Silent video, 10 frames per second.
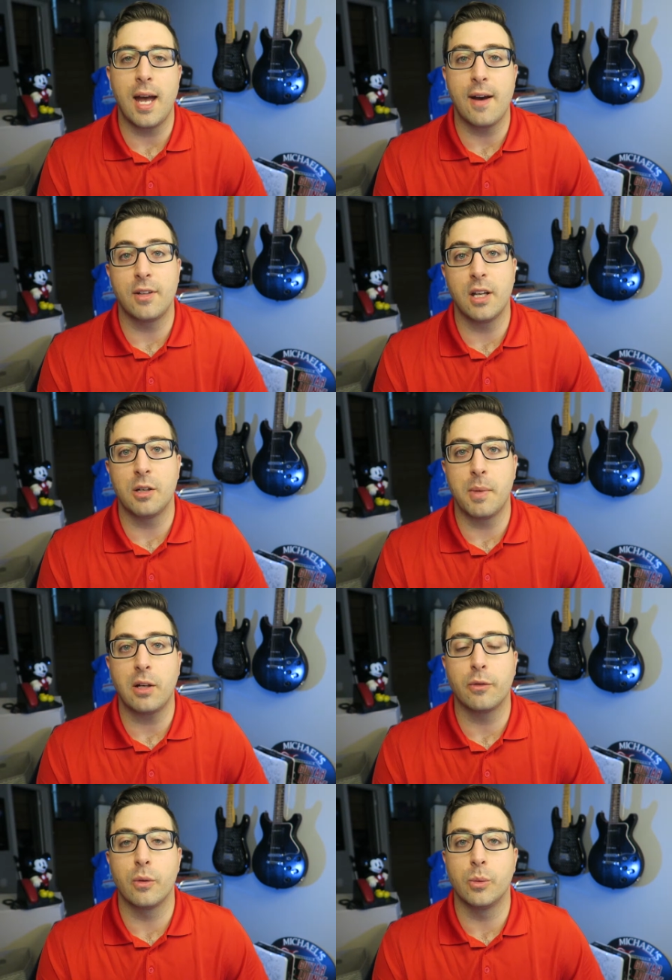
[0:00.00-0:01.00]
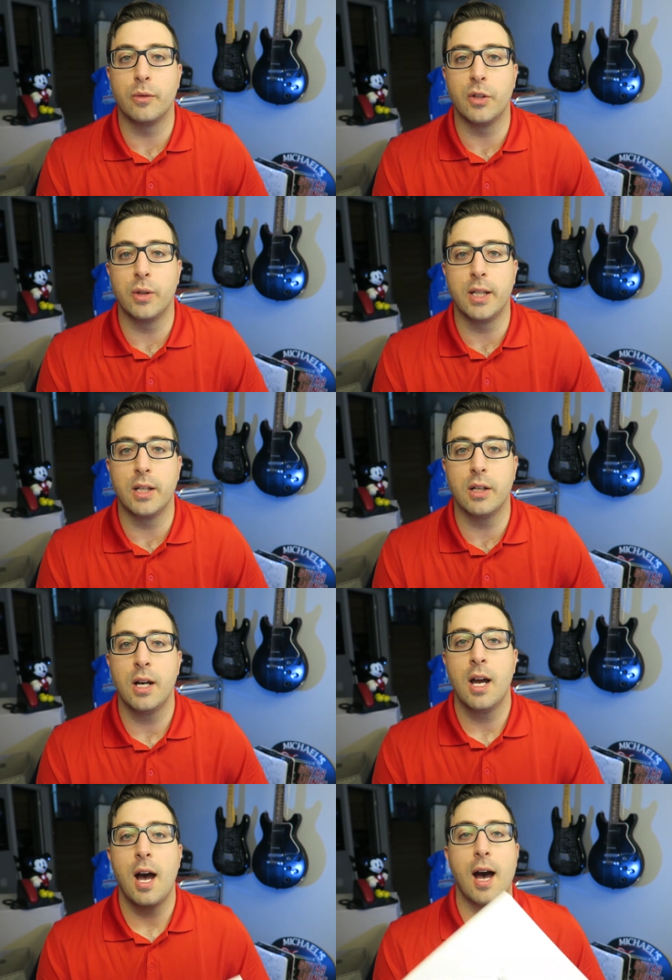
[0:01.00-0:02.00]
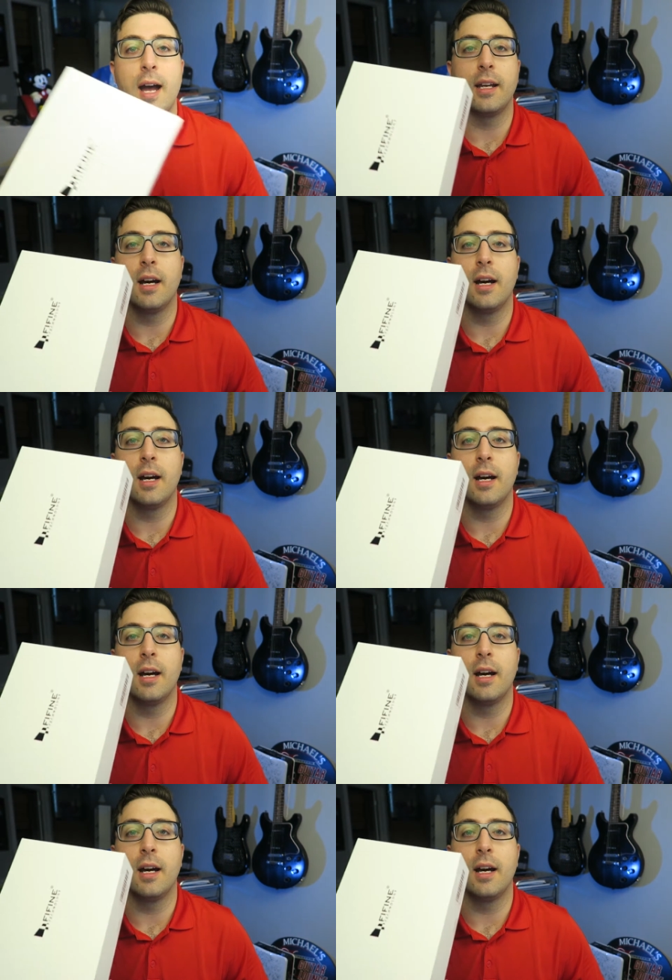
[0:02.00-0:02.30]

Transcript: I have another microphone review here. I